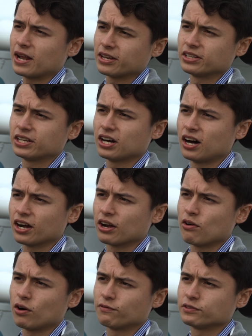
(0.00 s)
Pelican
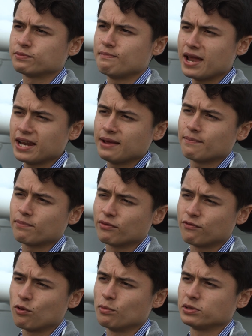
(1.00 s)
Cargo offers many
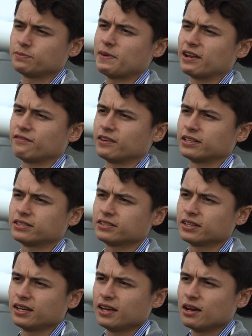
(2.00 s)
performance benefits.